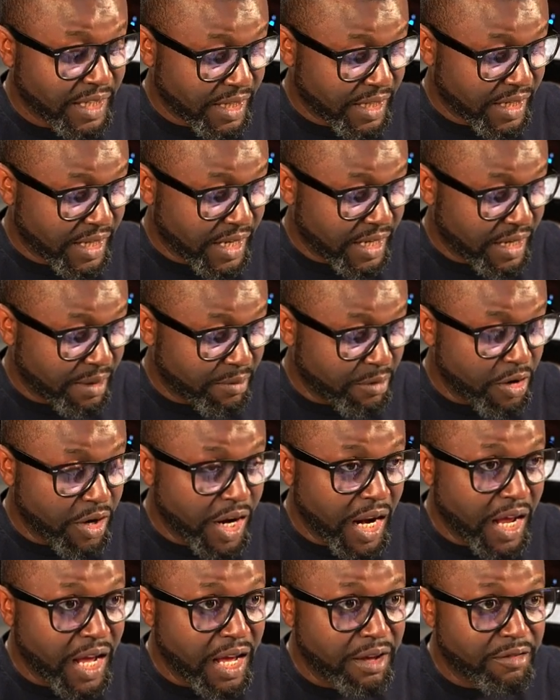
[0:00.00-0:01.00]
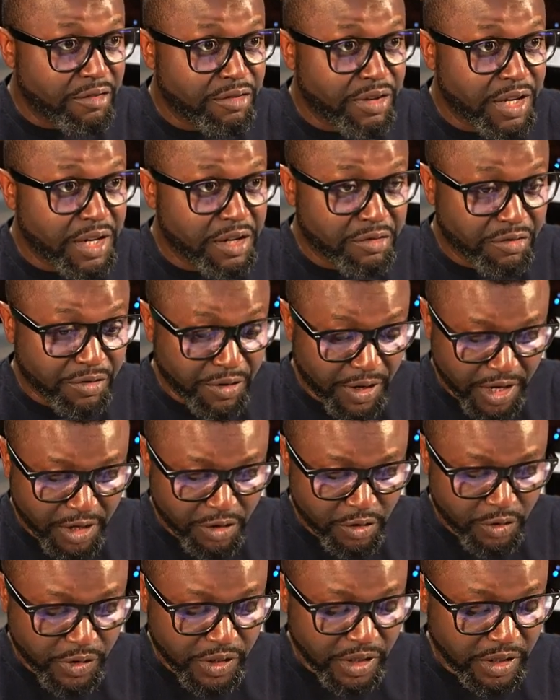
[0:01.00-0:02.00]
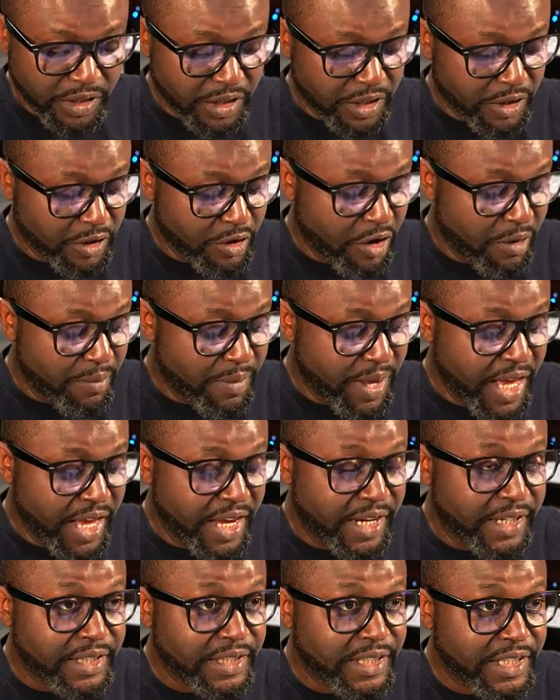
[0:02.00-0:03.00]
And I'm gonna verify using this command